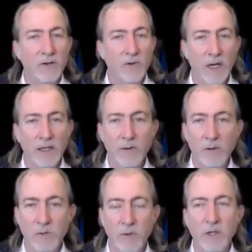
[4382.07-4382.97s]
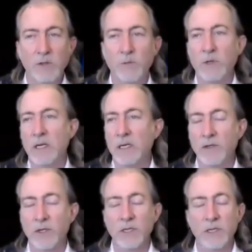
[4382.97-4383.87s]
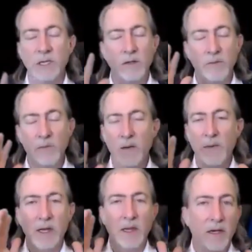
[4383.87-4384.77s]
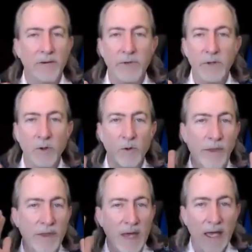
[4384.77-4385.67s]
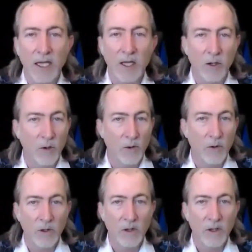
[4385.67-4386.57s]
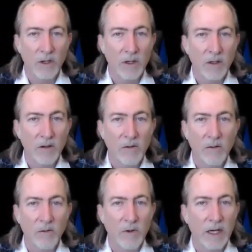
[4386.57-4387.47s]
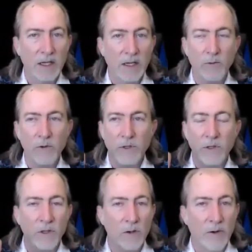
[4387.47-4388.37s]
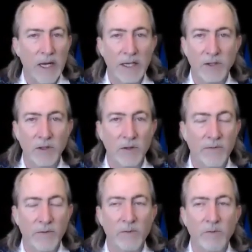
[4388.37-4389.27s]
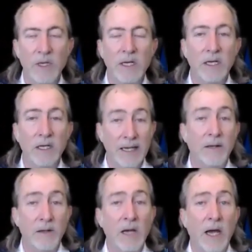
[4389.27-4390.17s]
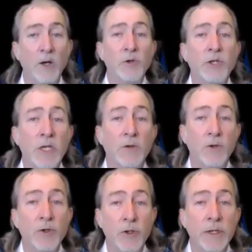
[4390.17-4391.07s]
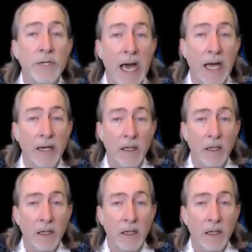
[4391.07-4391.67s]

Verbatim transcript: I tried to assuage him and just say, look, Mom, I love you. Thank you. Right? There was no angst from me. And I know she understood that.